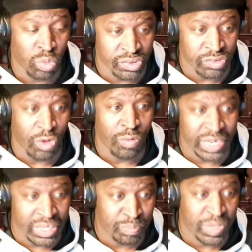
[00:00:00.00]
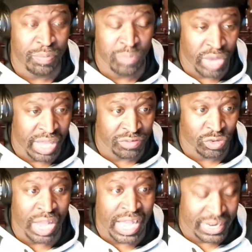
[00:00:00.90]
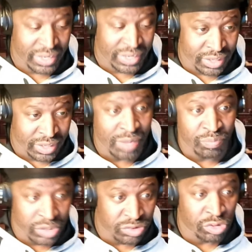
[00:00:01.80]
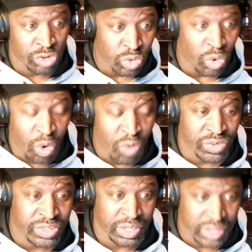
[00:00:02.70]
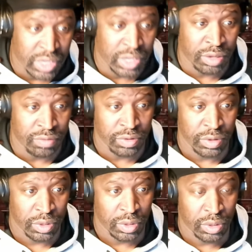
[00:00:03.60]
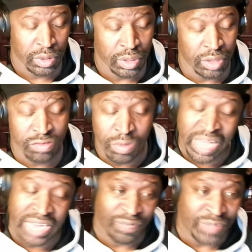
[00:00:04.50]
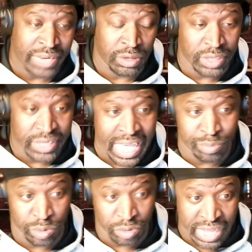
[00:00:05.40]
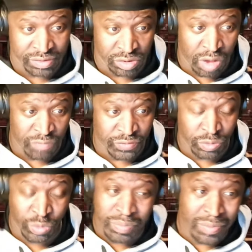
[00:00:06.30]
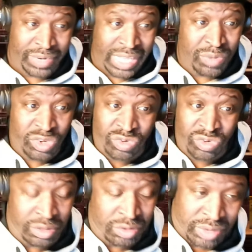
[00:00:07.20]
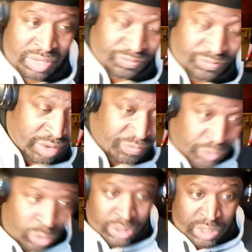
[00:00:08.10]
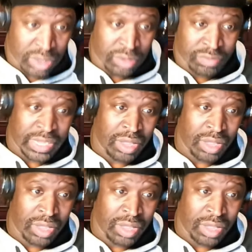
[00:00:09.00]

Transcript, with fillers: so many people have tried and attempted to do over the years. And somebody finally capitalizing off of it. Remember, they've been trying to do this for a few years now.